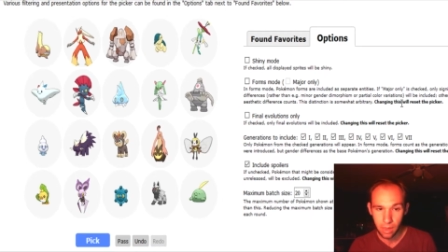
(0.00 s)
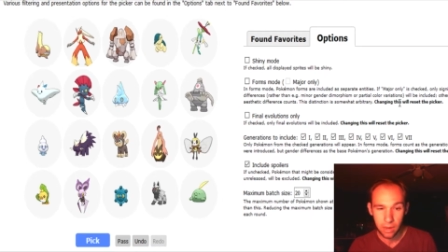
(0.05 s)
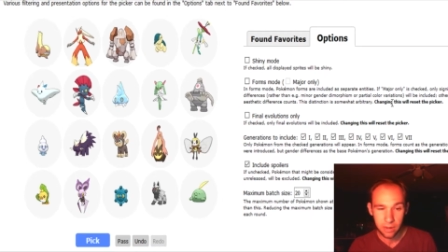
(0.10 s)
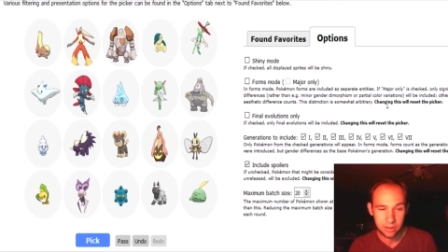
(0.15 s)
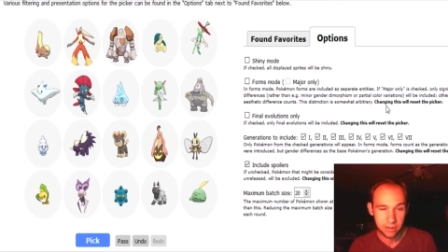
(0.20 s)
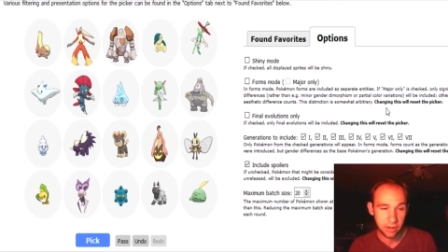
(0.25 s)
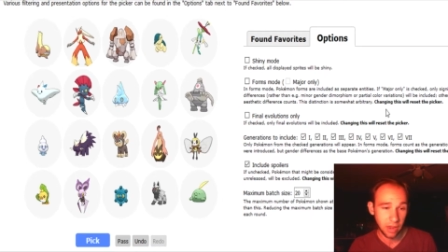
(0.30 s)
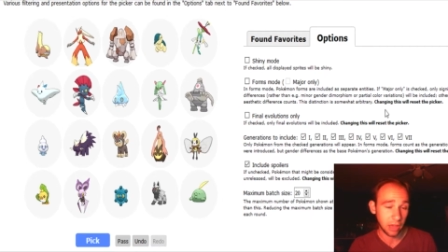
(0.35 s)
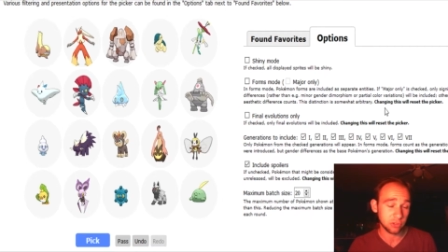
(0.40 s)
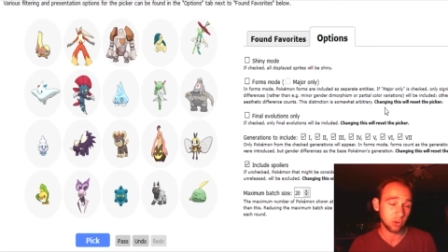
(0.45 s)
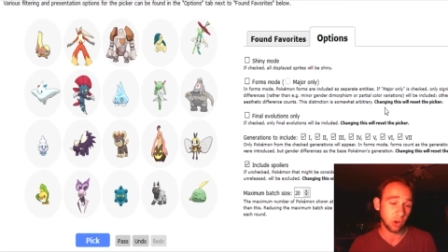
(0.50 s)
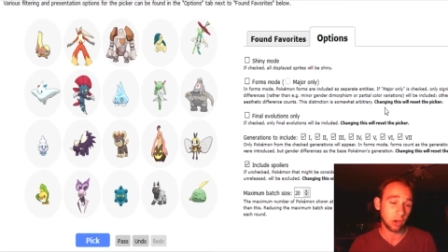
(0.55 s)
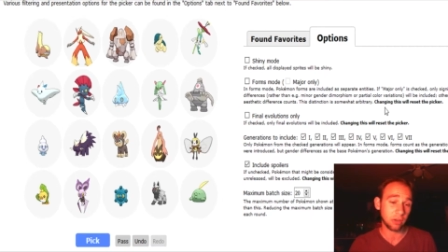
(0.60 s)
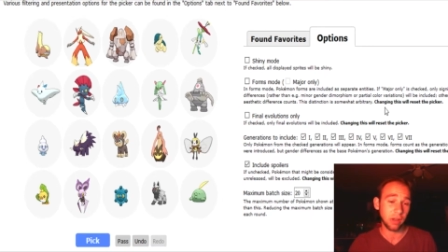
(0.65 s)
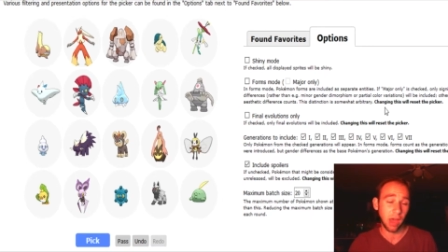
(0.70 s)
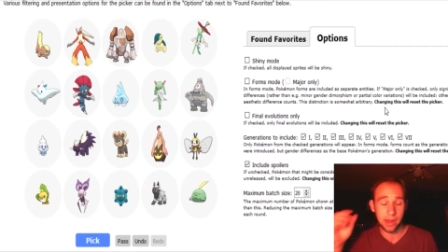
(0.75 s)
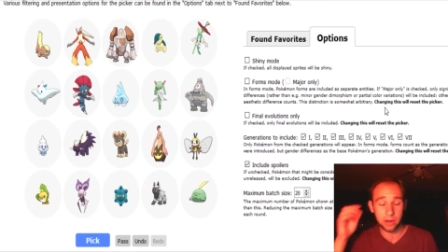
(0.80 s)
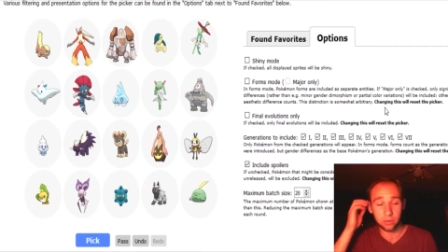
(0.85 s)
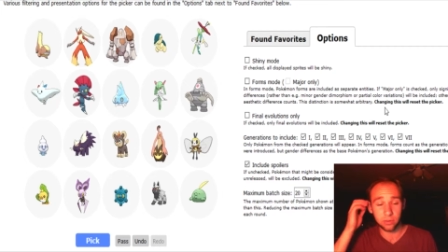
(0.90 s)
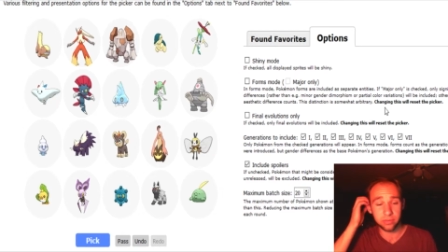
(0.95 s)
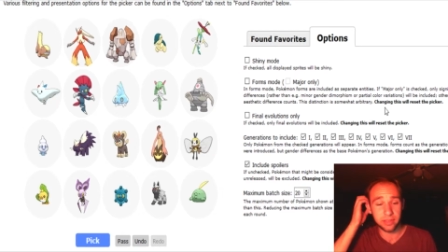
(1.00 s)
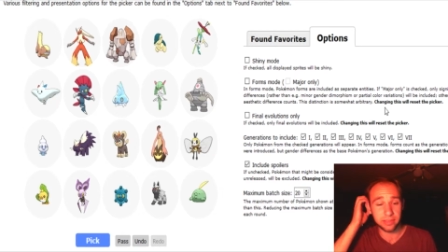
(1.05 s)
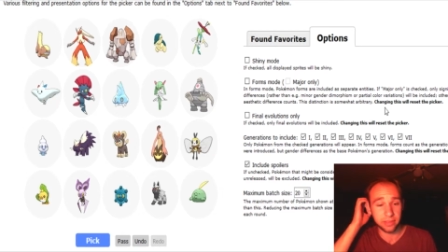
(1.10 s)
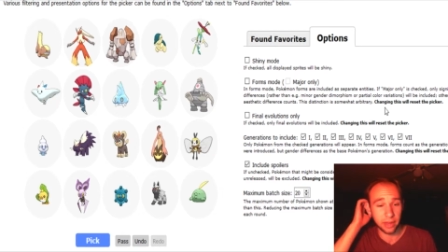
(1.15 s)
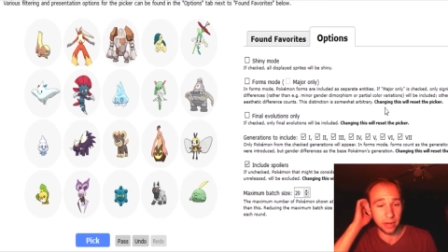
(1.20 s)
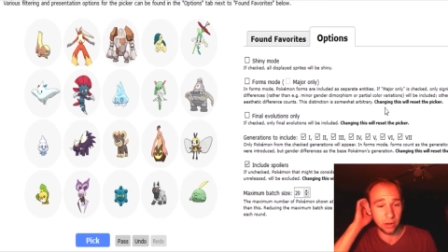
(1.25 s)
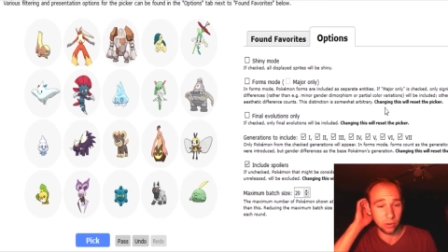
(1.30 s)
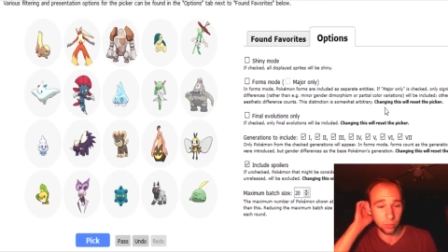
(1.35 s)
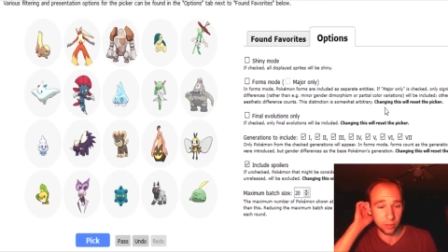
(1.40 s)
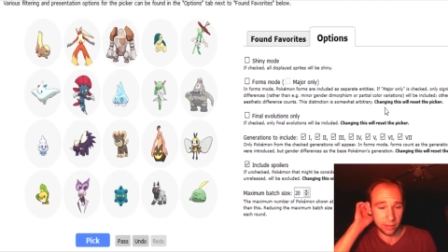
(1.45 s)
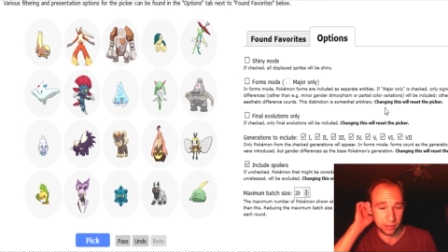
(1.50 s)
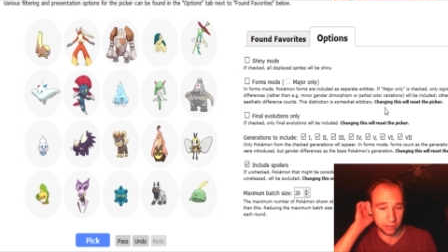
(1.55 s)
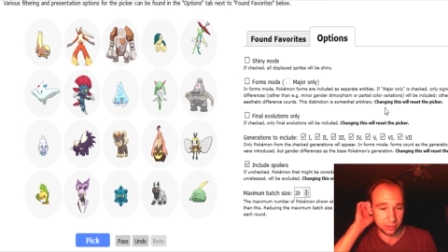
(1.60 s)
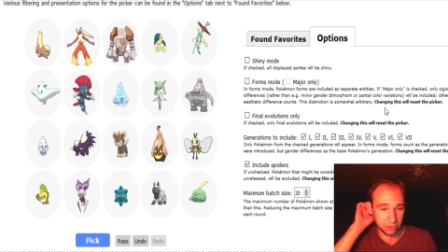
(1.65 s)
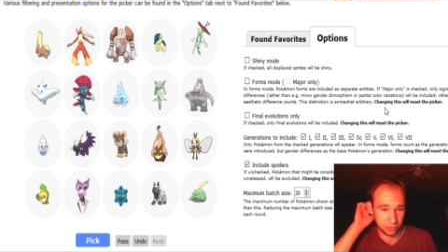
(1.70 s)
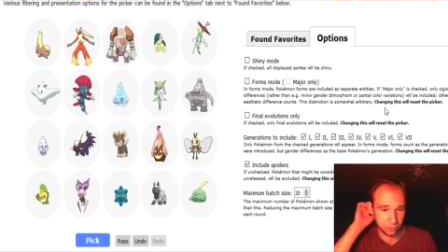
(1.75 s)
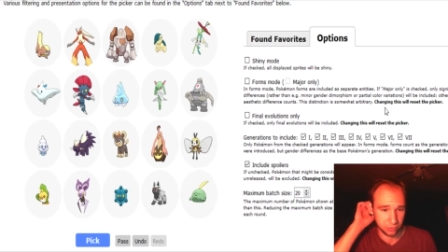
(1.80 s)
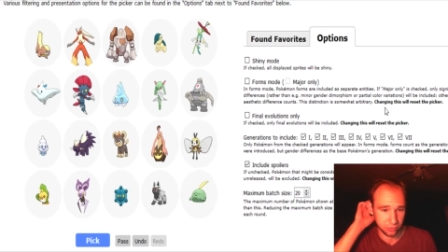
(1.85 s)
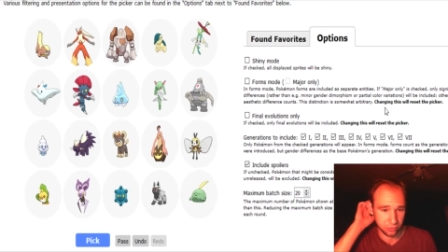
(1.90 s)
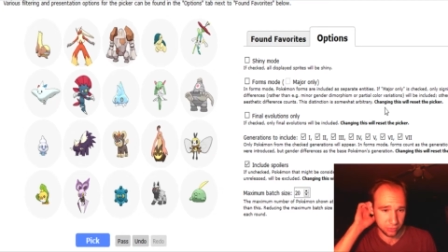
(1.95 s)
Yeah, so I don't think that it will
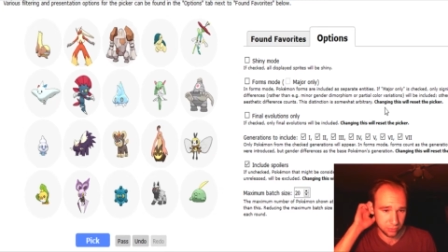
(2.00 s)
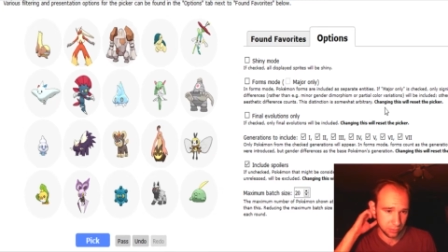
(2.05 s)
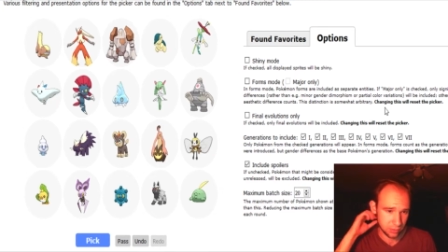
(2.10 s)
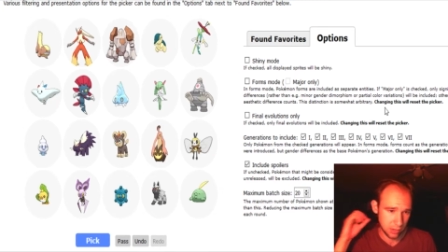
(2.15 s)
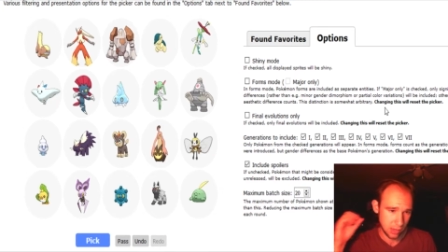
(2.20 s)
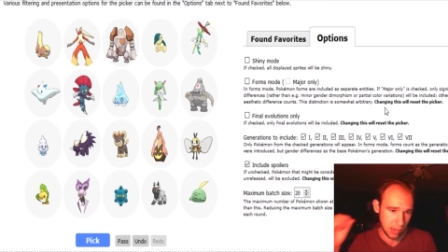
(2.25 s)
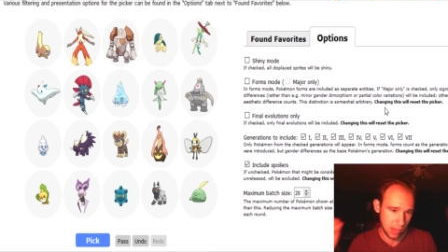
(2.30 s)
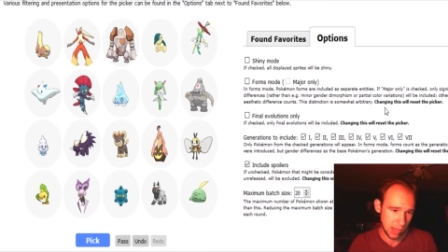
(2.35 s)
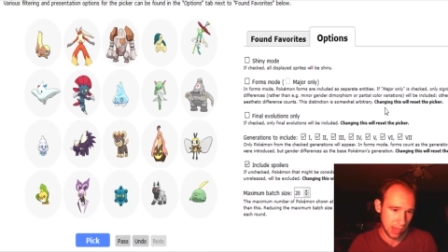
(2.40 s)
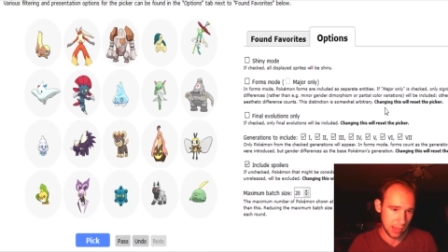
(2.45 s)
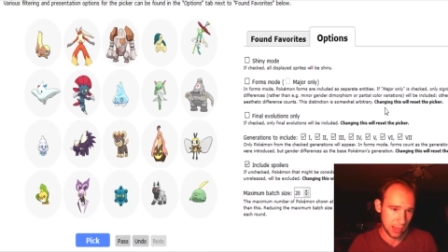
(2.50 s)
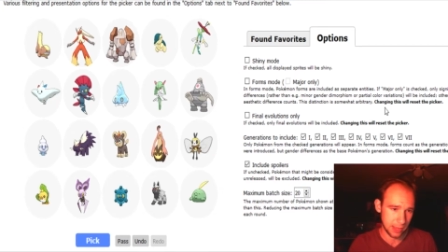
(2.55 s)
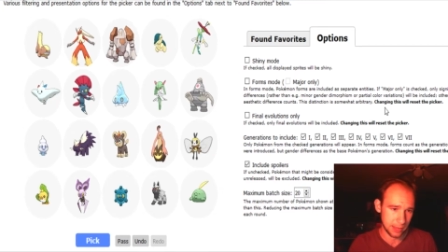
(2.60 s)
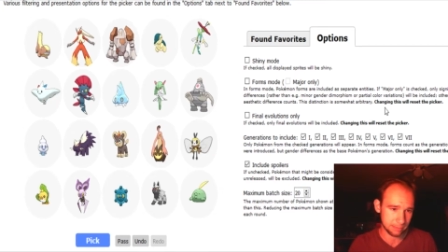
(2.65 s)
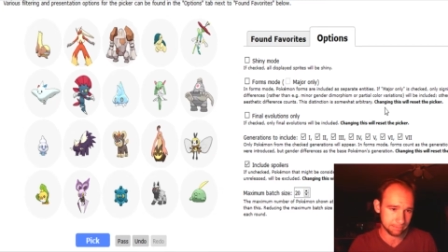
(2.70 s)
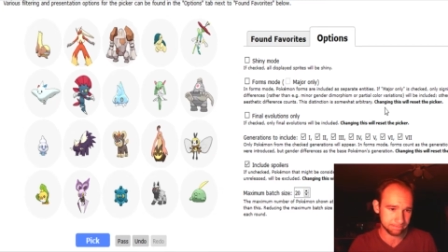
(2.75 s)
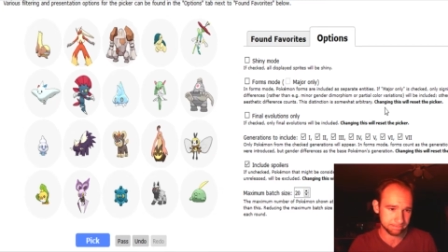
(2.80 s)
do uh,